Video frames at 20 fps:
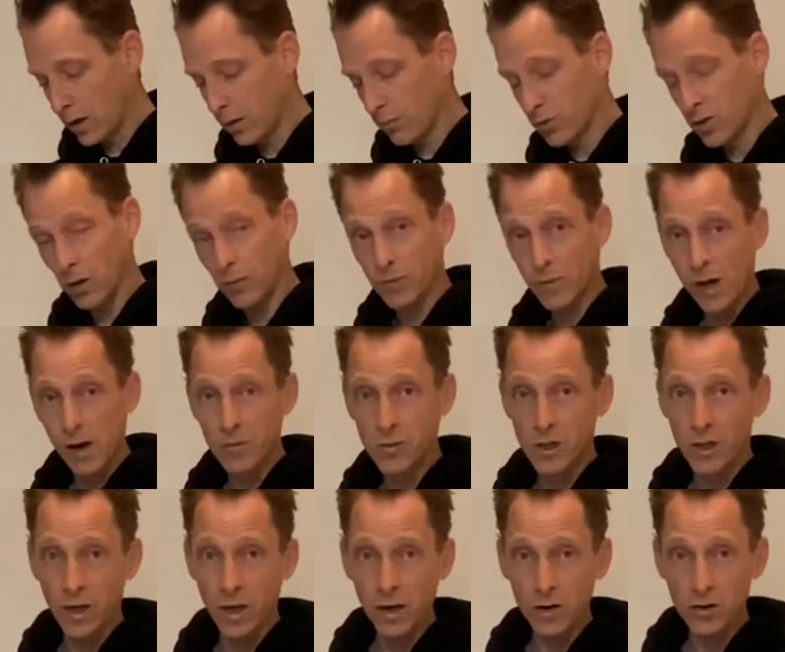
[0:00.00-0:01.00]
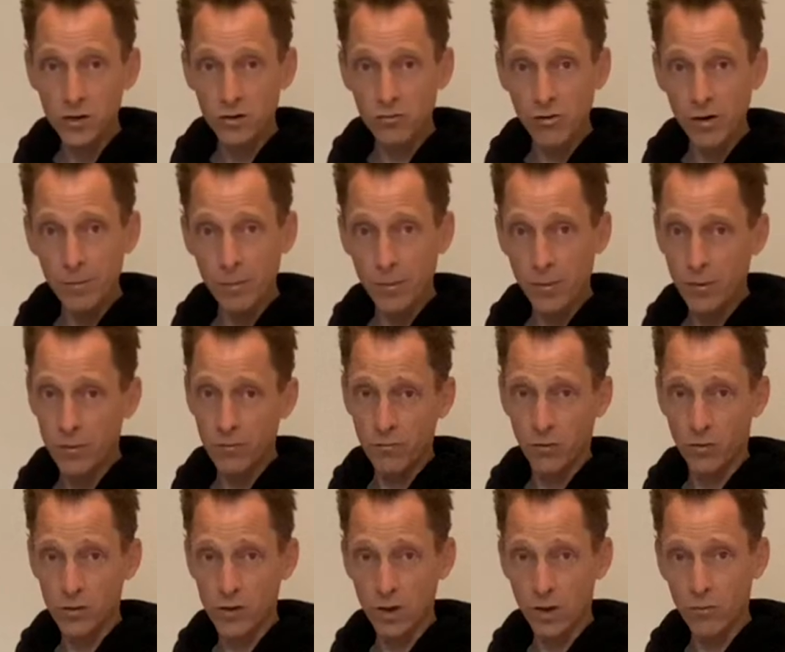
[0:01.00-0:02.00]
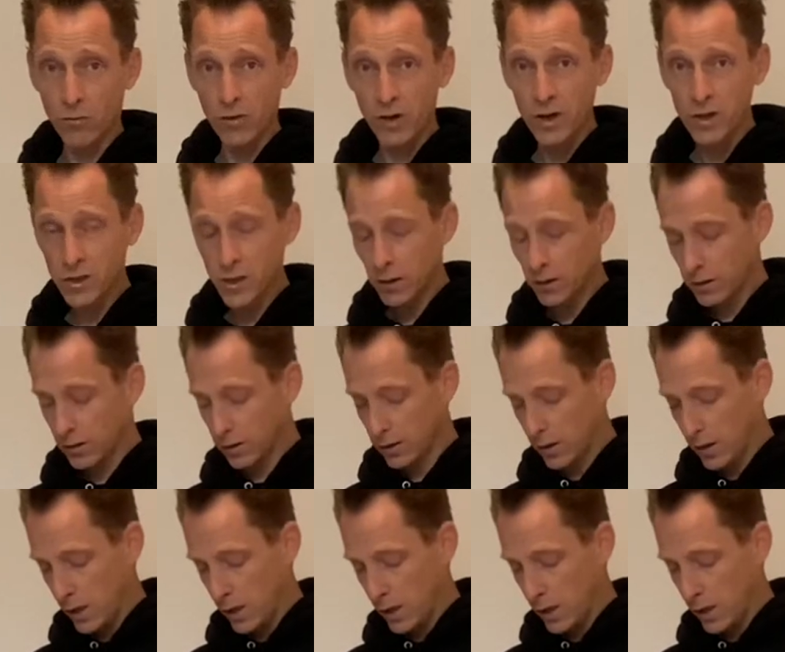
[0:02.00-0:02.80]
Sometimes the gears trip for some reason,